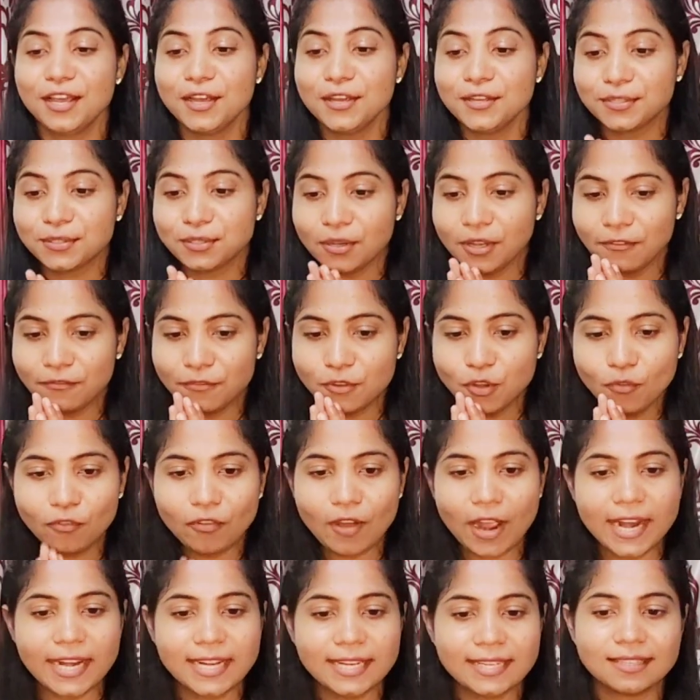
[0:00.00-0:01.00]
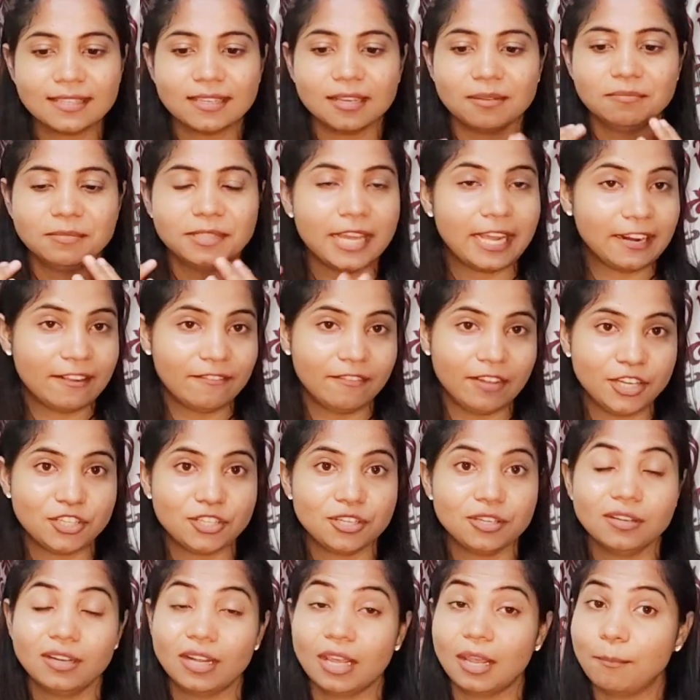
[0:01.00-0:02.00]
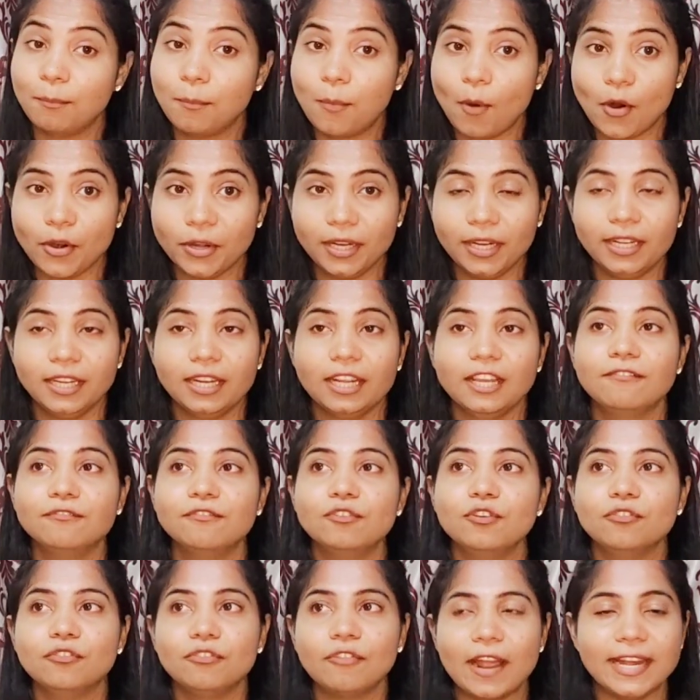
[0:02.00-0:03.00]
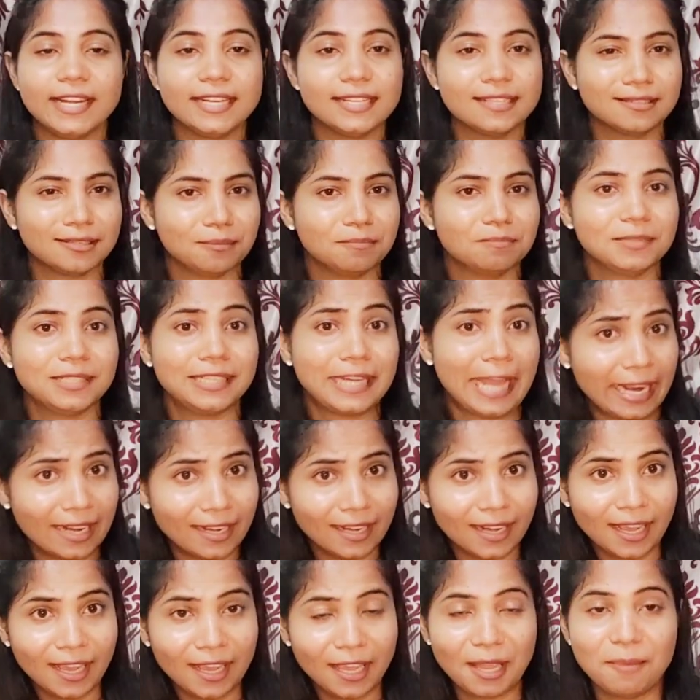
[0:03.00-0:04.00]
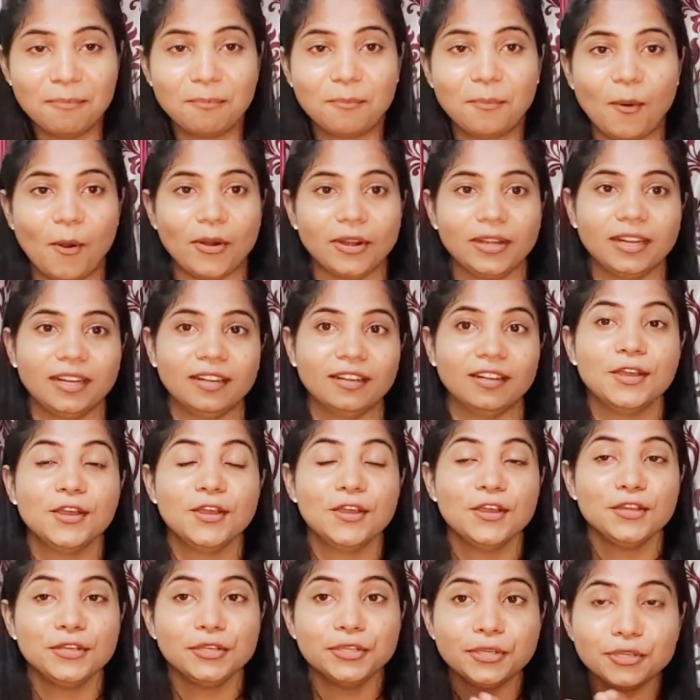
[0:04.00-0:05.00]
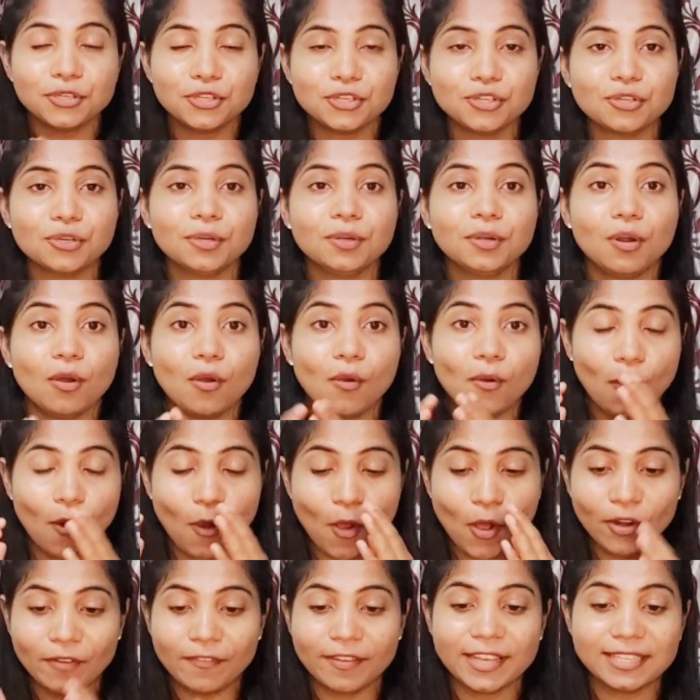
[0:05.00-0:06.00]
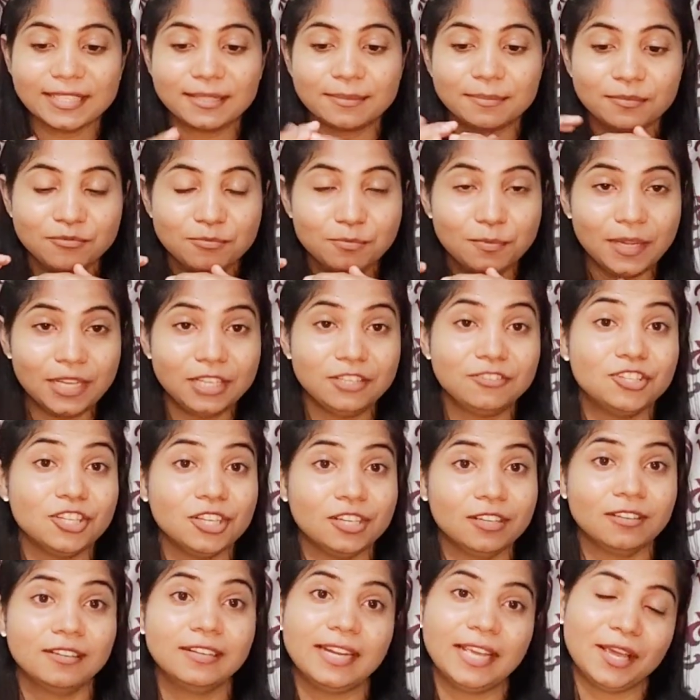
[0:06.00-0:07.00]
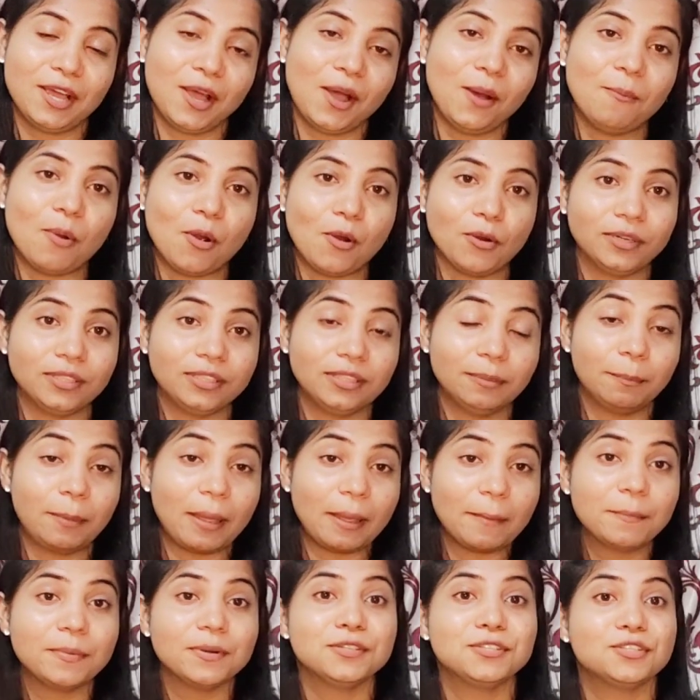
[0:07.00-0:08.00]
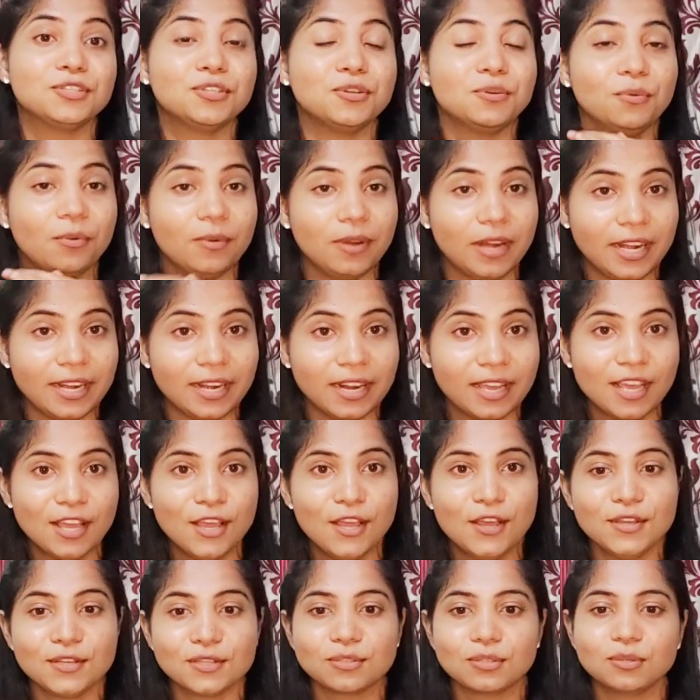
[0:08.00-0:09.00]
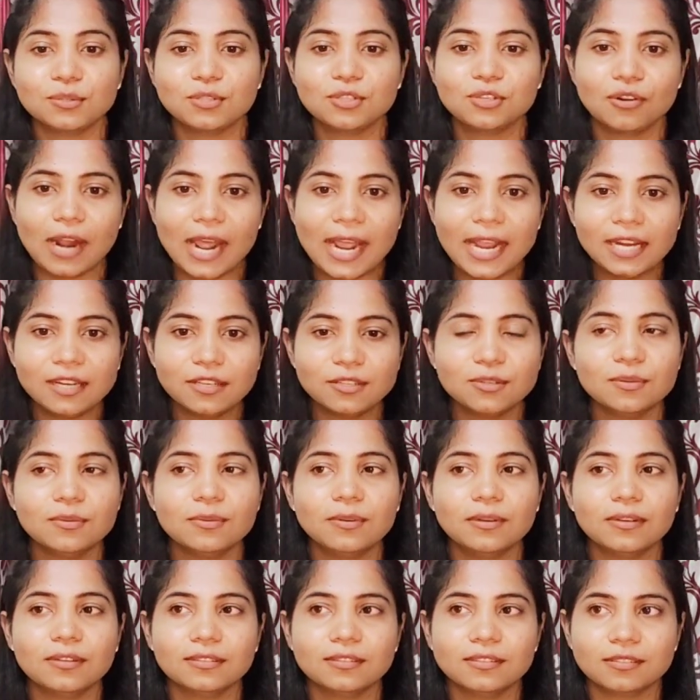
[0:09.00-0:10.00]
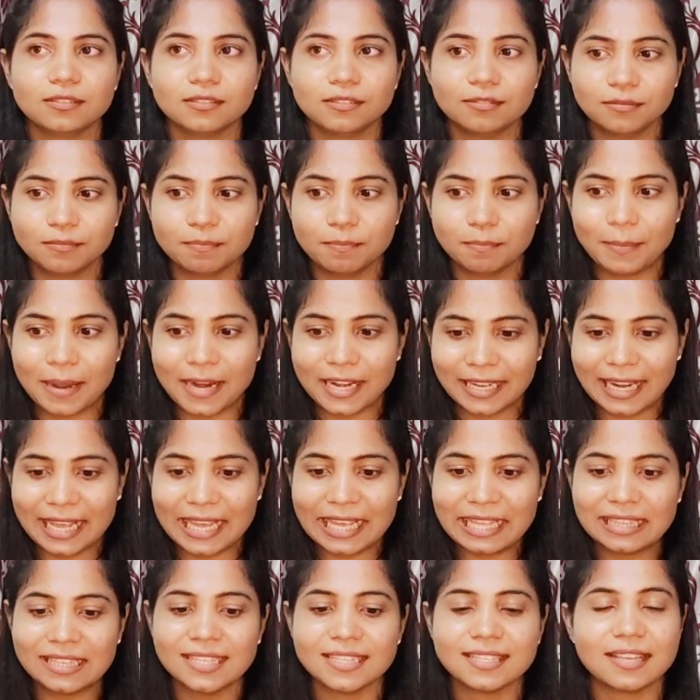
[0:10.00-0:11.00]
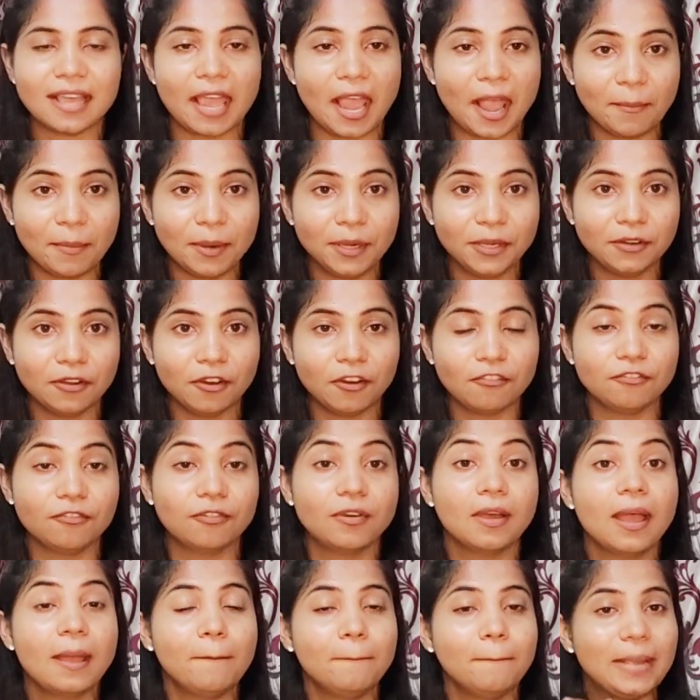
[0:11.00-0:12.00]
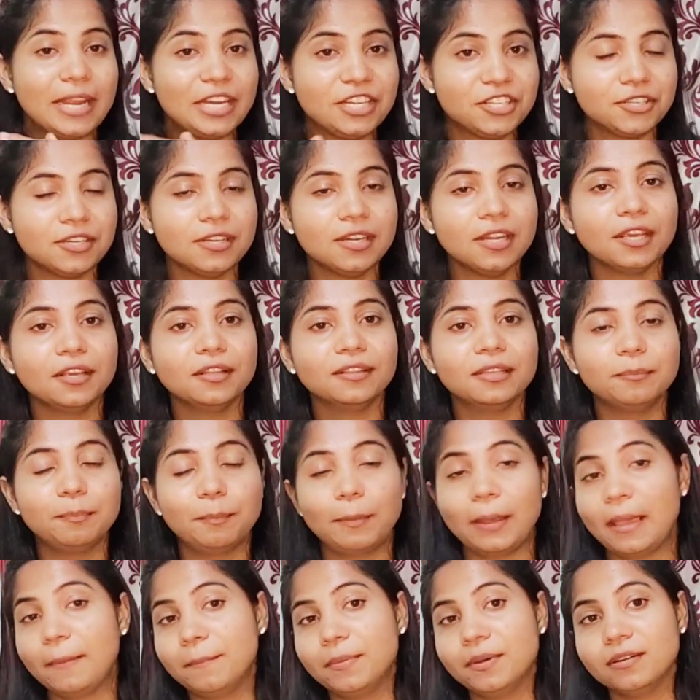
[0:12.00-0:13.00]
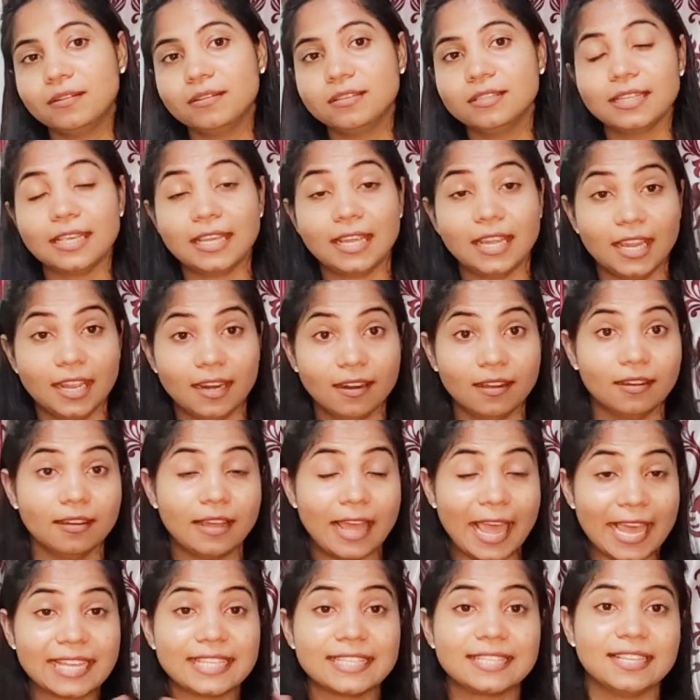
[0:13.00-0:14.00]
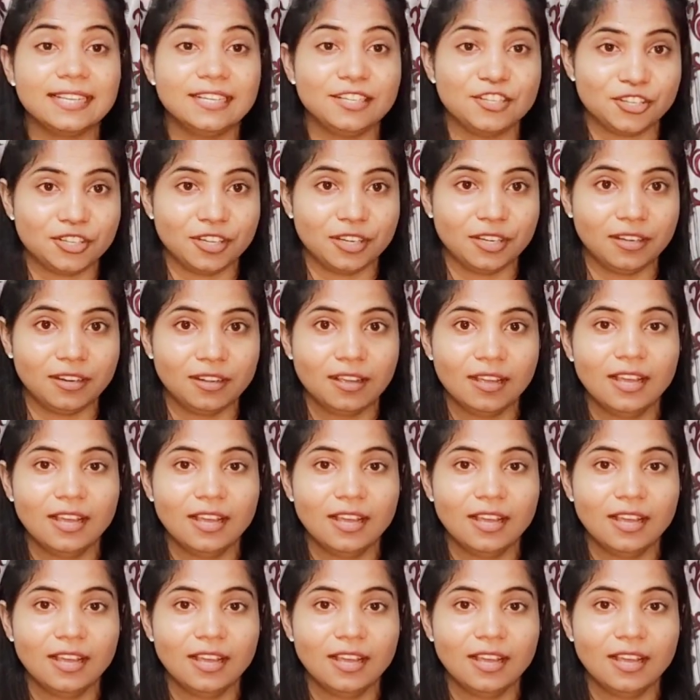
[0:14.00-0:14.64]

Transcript: So if you find some derivation important, if you find some technique important, you should always be journaling about the papers you read. So try to maintain this habit of mentioning the papers in an Excel sheet.